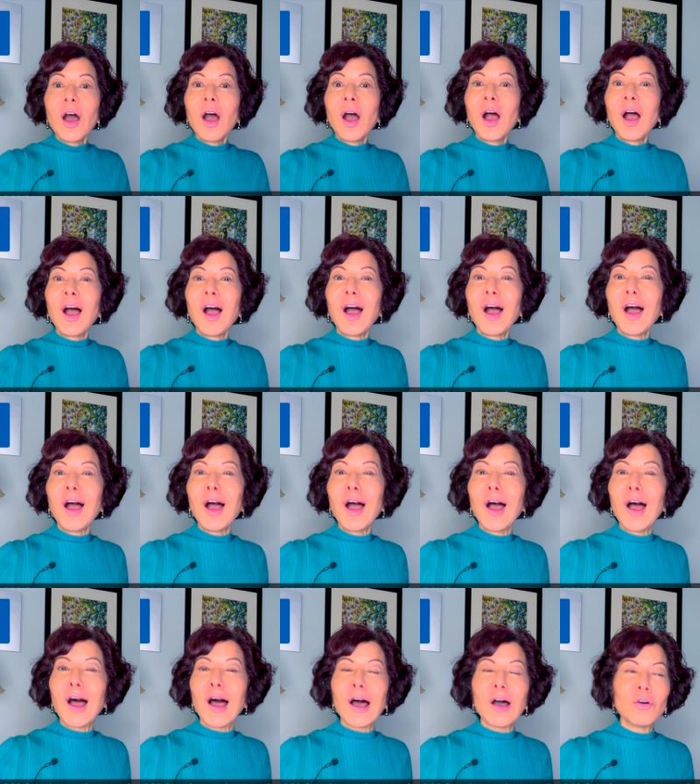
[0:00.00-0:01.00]

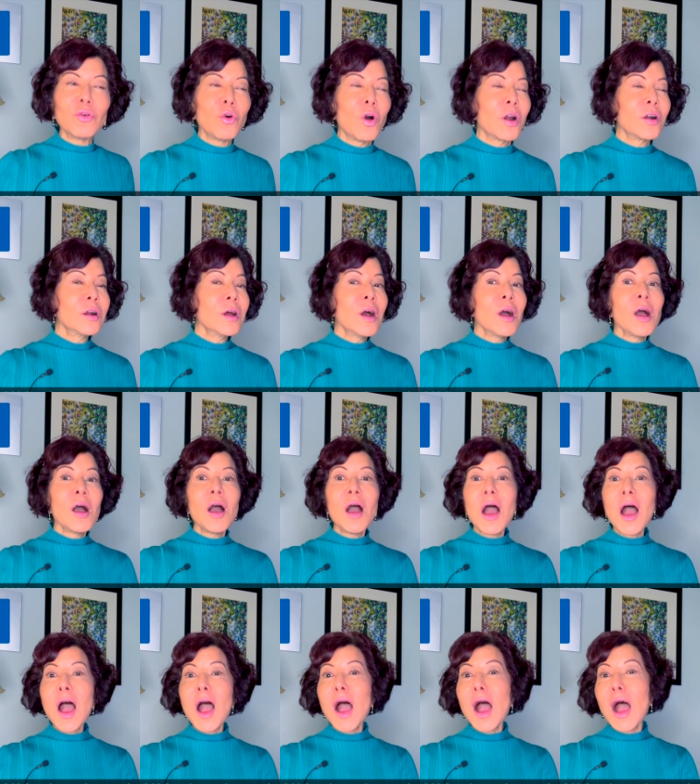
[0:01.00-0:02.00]
or
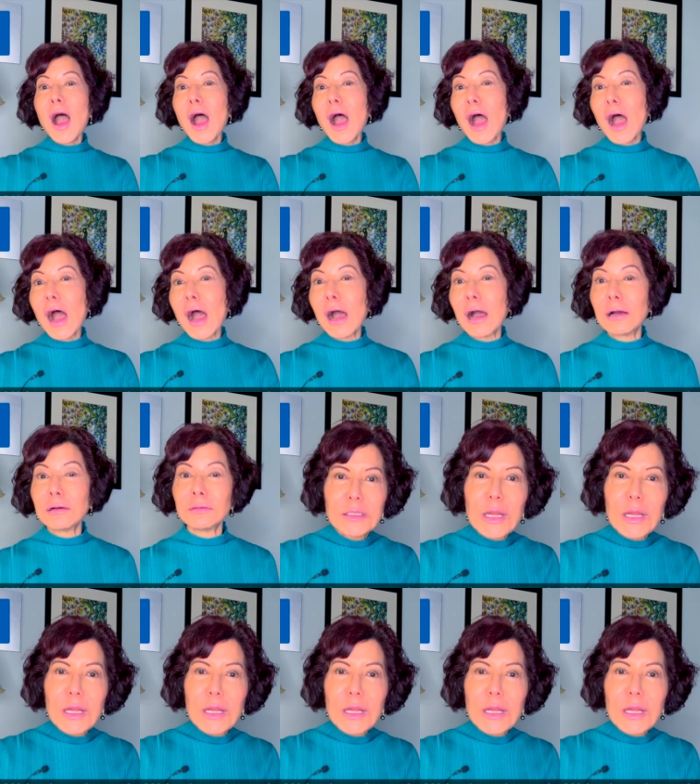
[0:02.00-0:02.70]
ah.